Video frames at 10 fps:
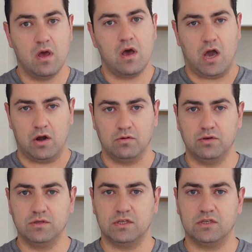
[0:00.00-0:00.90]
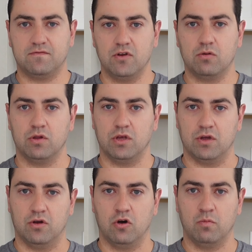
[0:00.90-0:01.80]
I don't use these frequently
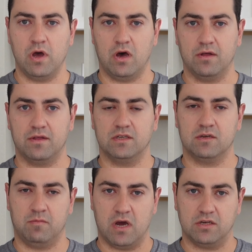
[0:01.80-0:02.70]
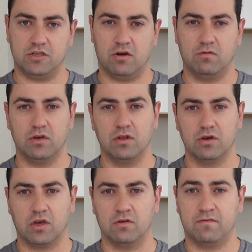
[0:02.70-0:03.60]
in home health as I'm not generally
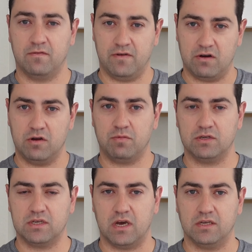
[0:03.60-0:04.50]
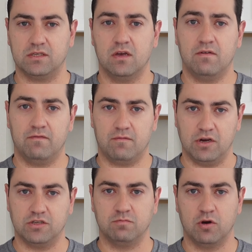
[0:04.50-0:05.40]
looking for very precise
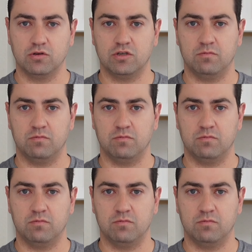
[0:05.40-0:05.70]
range of motion